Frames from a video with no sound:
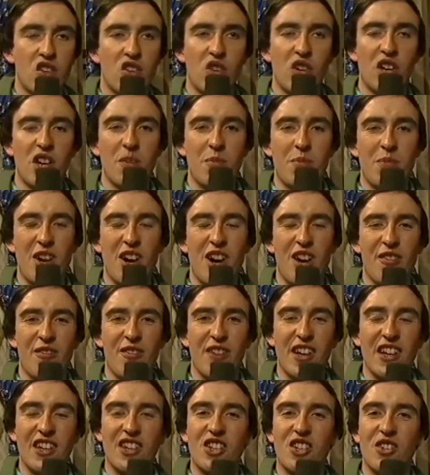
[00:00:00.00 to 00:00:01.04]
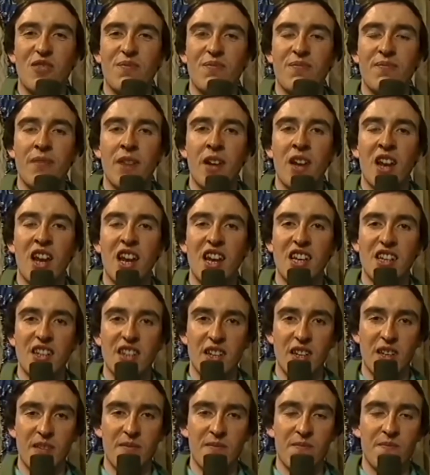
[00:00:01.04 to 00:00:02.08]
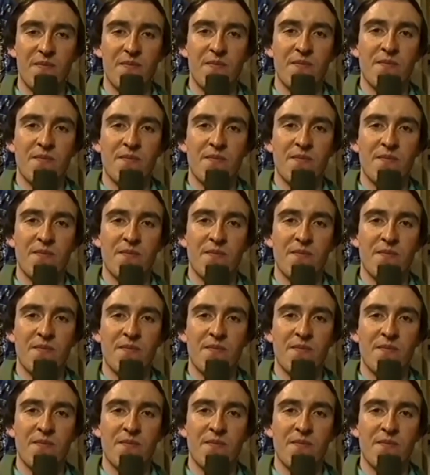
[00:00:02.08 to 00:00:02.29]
Katrina Parfitt, a lady.